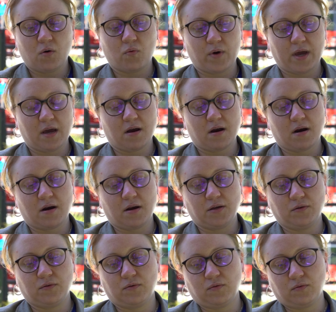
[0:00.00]
where
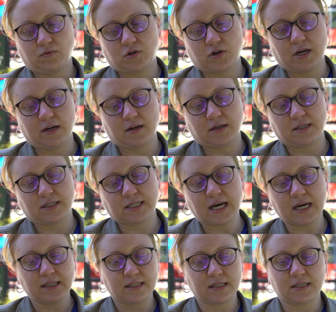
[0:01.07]
you train on
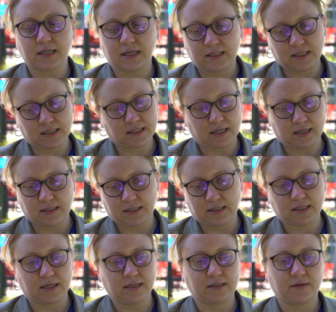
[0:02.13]
tons and tons and tons
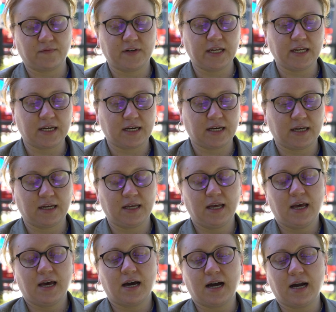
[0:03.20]
and tons of data,
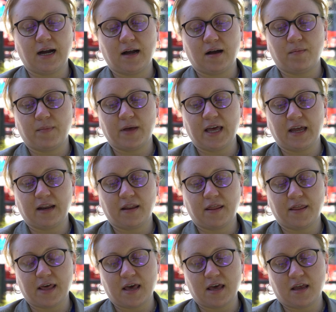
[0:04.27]
and
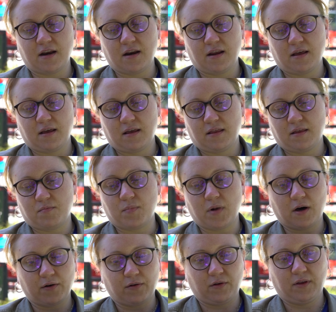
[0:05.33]
then the
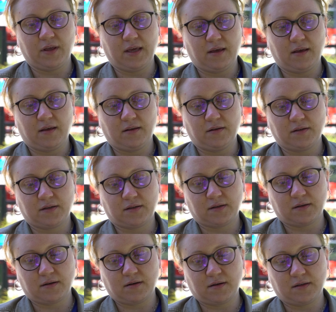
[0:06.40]
model
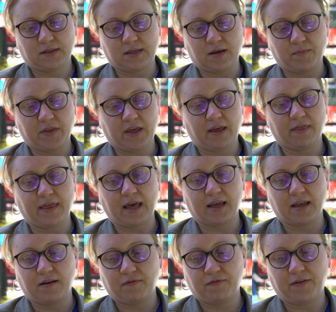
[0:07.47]
is something that
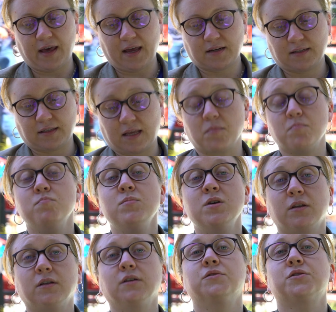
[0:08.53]
can affect like
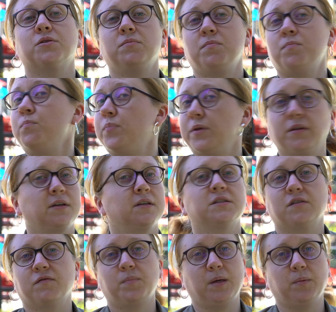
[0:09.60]
millions or
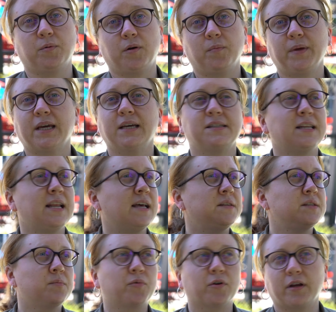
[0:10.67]
billions of people because it
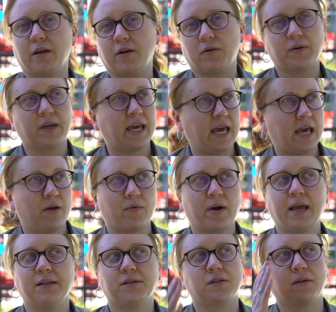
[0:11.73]
ends up working okay,
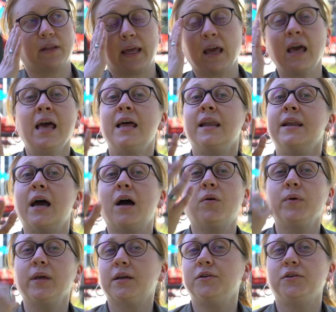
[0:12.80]
right? So like now
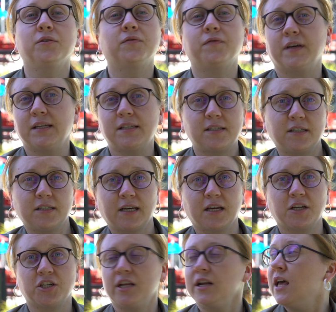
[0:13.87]
we can do face
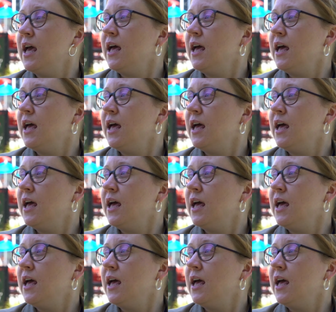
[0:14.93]
detection.